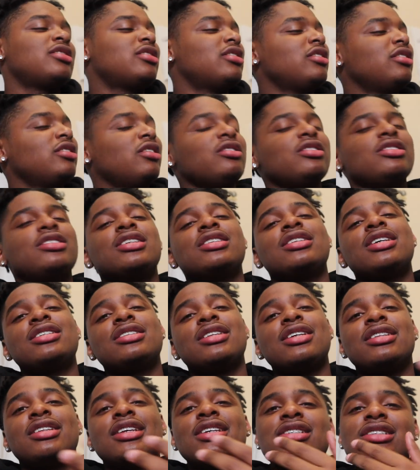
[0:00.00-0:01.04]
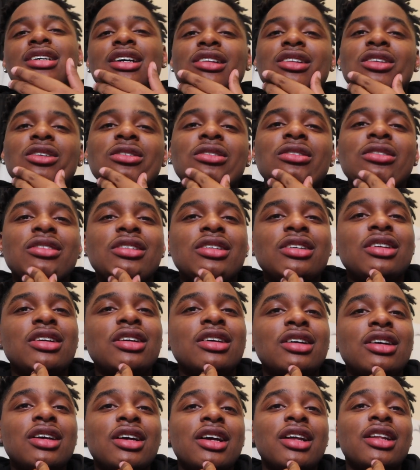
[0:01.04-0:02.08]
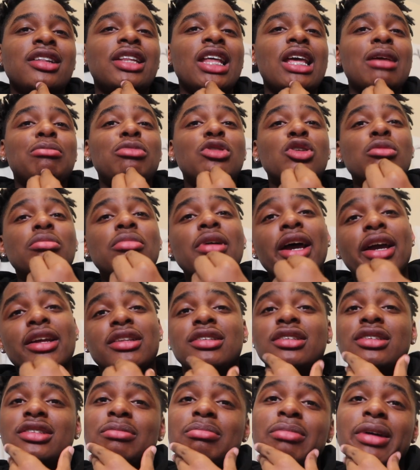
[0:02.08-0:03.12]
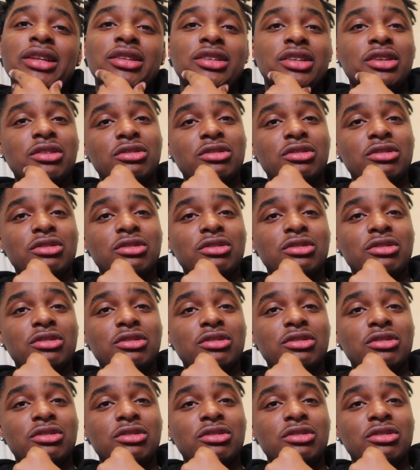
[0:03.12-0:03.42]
to. you know, this, this, this our little debut back to back to